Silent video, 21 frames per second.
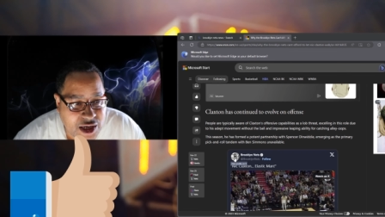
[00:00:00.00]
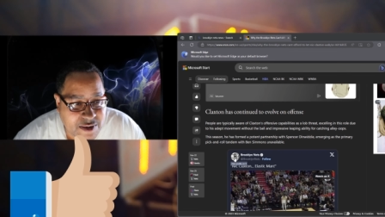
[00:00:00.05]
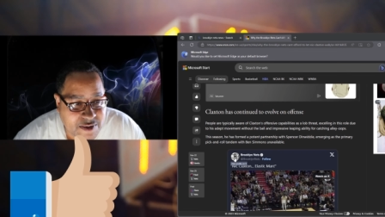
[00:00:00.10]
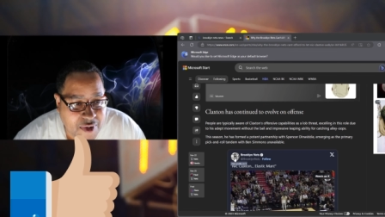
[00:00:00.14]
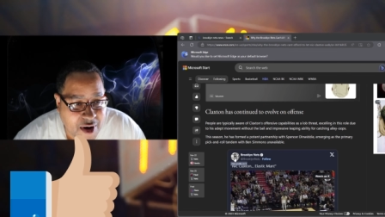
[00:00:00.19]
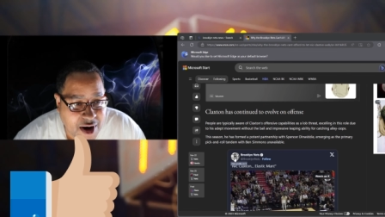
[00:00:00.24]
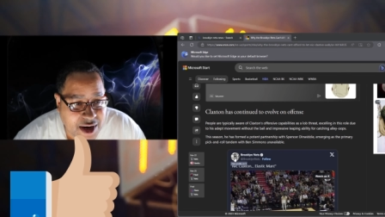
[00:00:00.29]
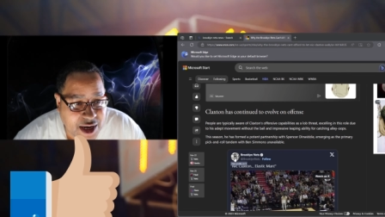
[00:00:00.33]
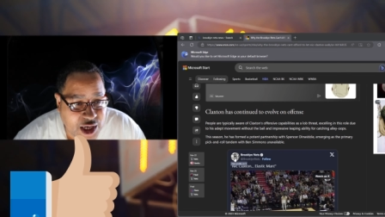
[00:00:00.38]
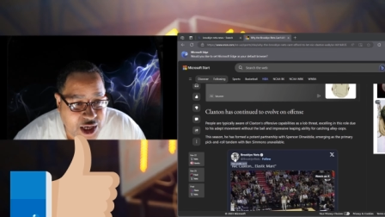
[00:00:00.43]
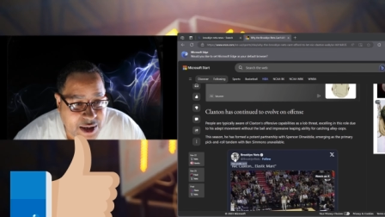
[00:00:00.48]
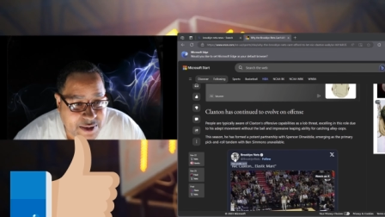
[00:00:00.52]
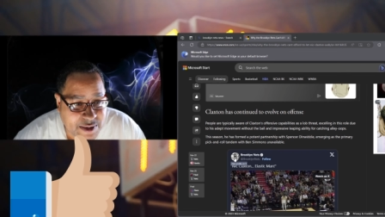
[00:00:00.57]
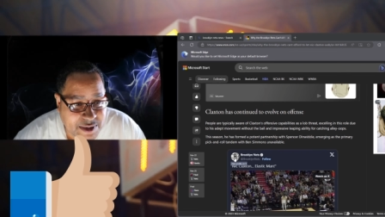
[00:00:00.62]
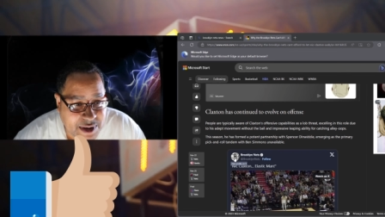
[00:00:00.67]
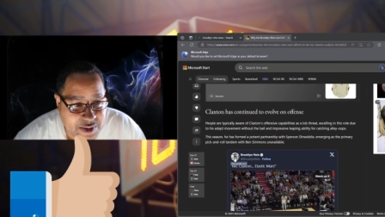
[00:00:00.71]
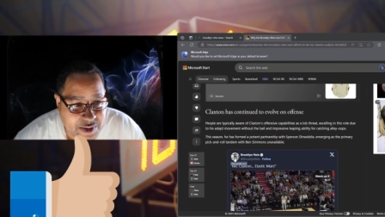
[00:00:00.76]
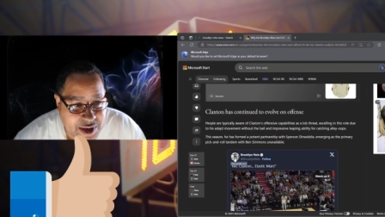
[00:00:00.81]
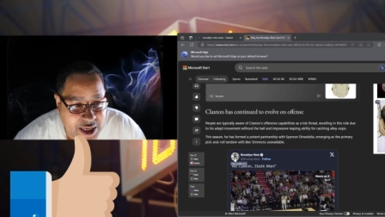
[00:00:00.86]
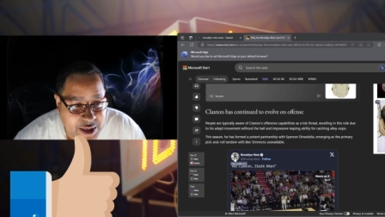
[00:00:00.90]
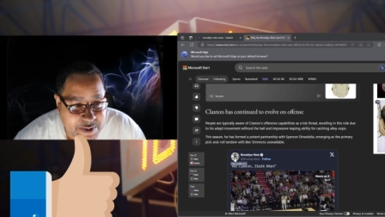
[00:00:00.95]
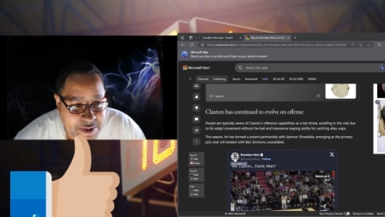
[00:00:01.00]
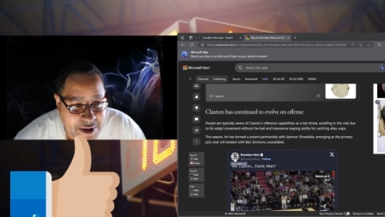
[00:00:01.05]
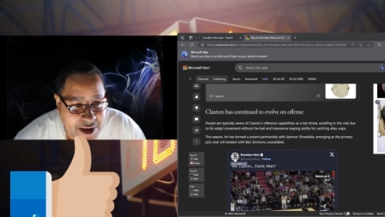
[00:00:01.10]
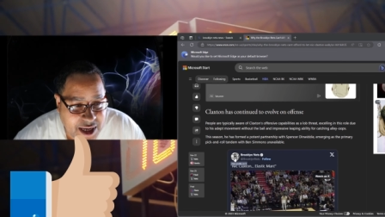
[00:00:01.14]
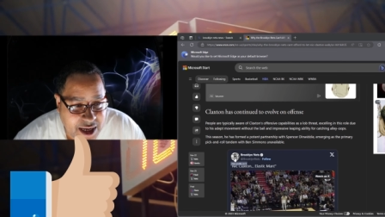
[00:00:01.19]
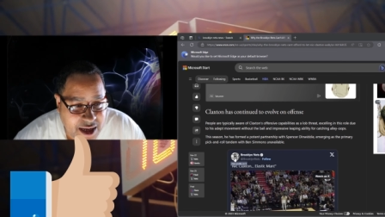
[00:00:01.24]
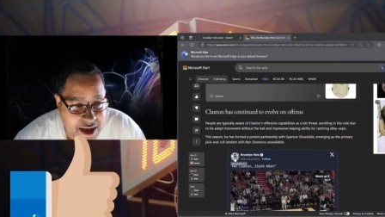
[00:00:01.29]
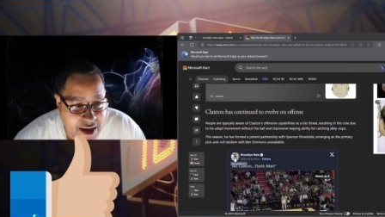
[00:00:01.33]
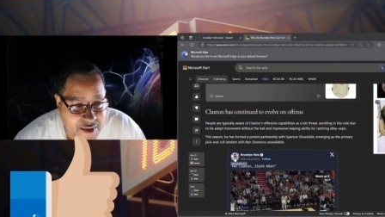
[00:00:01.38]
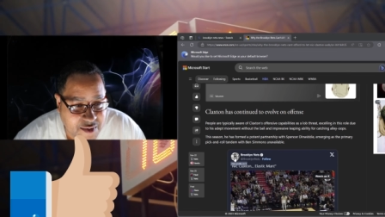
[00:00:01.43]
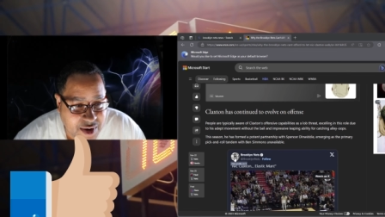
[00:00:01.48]
partnership between Spencer
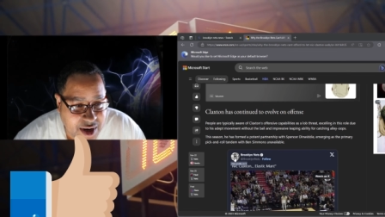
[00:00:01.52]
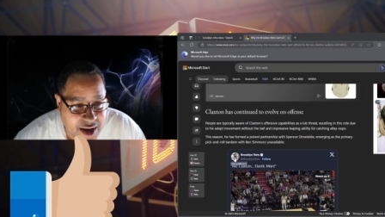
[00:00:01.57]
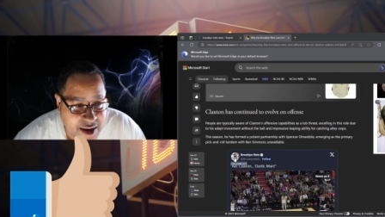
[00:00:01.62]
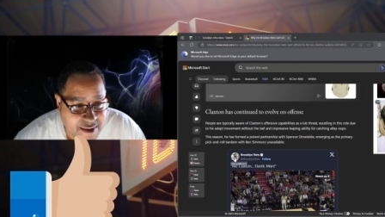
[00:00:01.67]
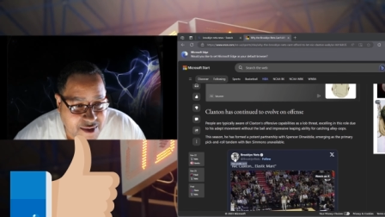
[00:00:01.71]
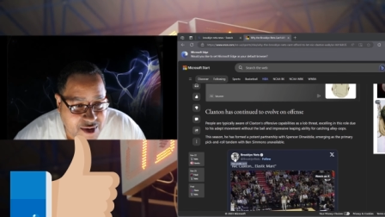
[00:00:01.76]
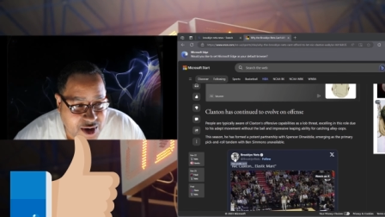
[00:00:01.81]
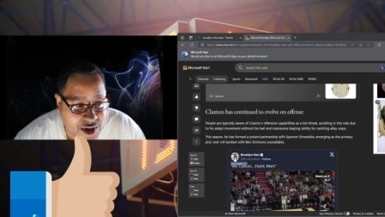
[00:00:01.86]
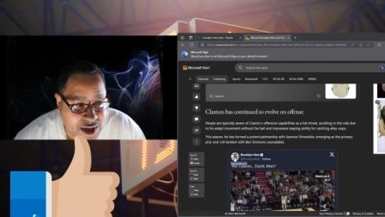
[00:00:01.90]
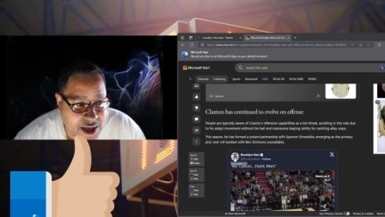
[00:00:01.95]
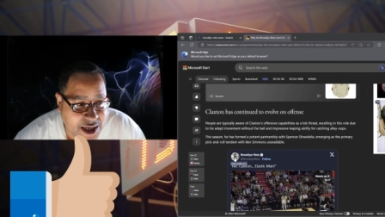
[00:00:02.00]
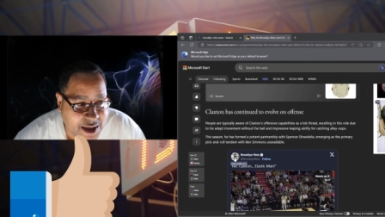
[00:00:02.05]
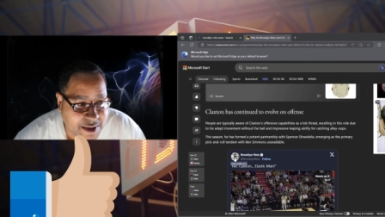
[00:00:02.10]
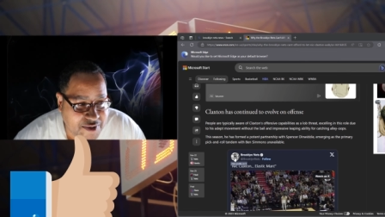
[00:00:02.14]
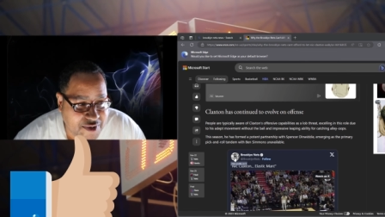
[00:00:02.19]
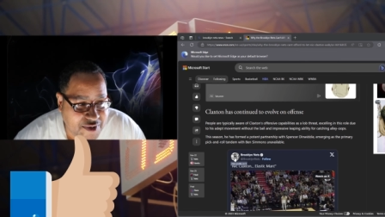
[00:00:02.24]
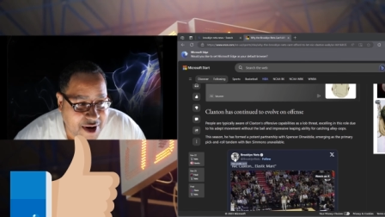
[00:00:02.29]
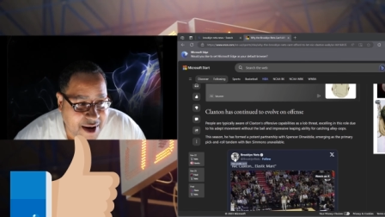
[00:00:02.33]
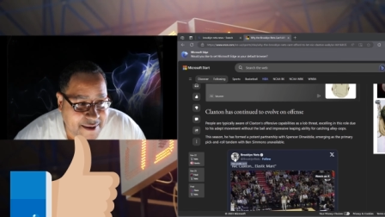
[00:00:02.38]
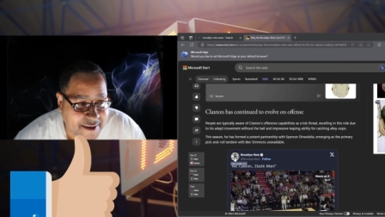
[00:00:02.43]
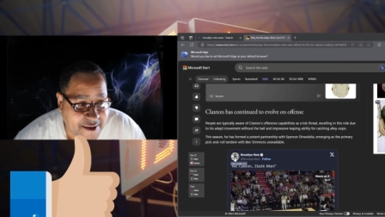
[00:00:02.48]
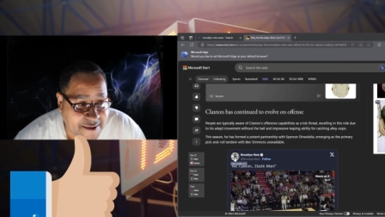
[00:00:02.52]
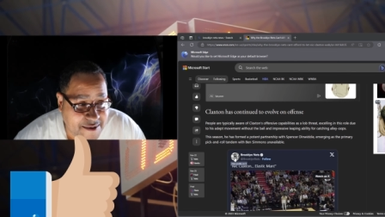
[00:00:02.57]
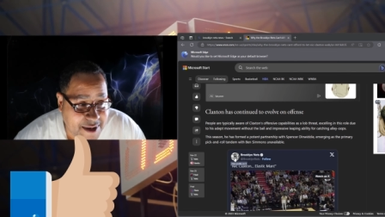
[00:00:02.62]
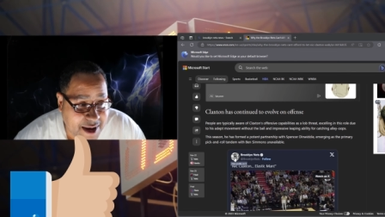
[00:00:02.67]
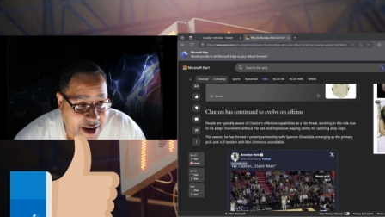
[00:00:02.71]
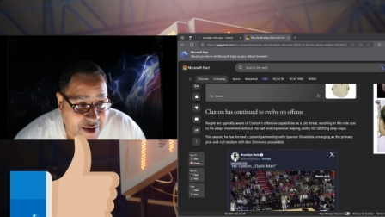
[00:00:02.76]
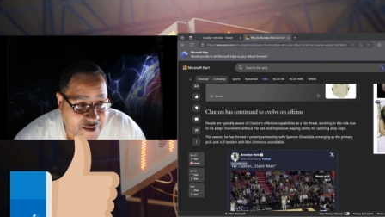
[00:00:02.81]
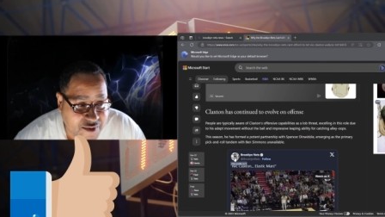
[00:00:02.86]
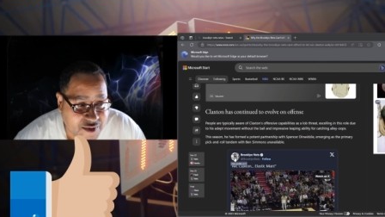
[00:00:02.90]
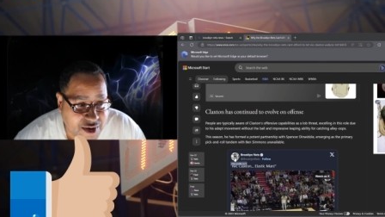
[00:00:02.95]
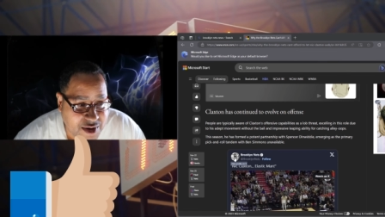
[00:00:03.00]
Dinwiddie emerging as the primary
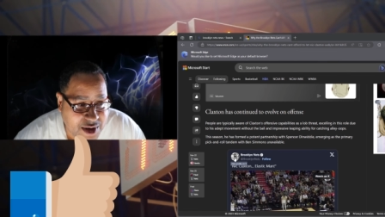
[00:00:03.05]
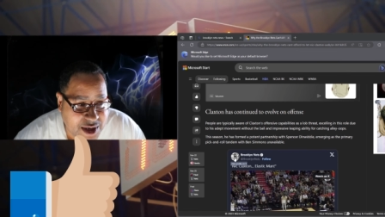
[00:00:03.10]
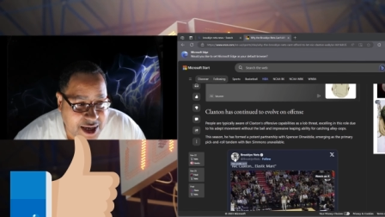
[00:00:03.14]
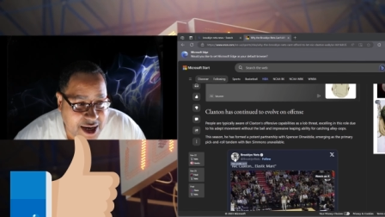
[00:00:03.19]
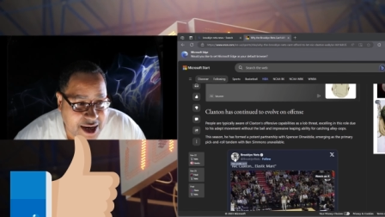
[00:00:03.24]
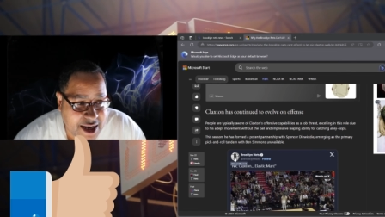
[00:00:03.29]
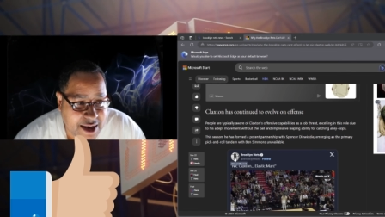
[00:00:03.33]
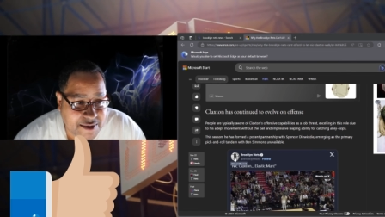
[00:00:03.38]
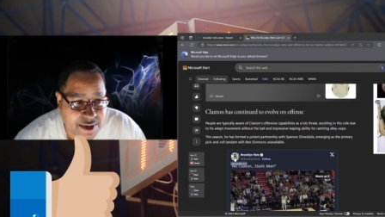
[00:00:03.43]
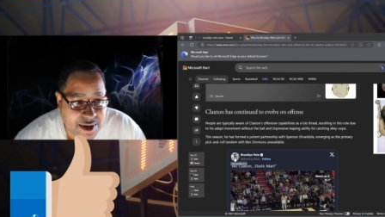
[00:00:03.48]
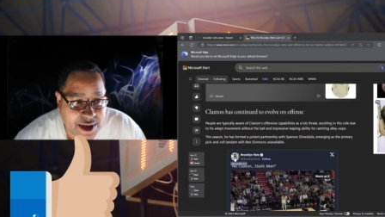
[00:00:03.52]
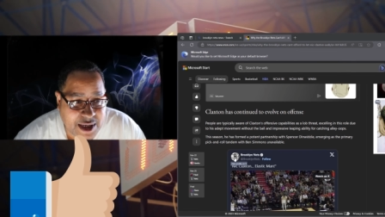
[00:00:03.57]
pick and roll tandem with